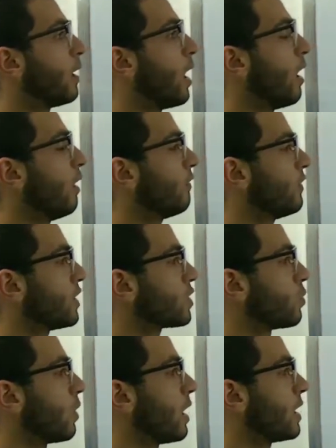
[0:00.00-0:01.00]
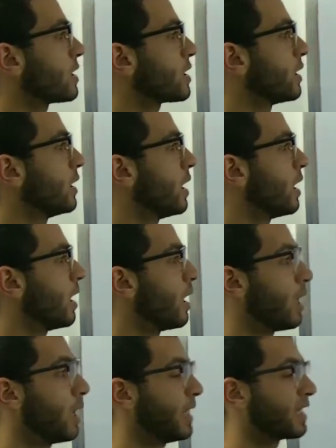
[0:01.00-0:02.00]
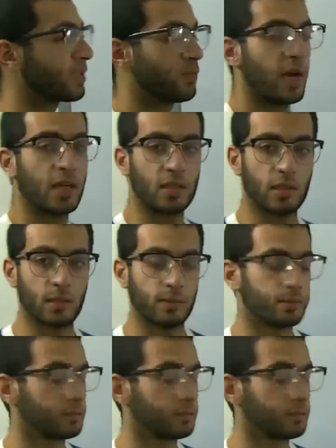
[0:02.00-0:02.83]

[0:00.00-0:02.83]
All of this was expected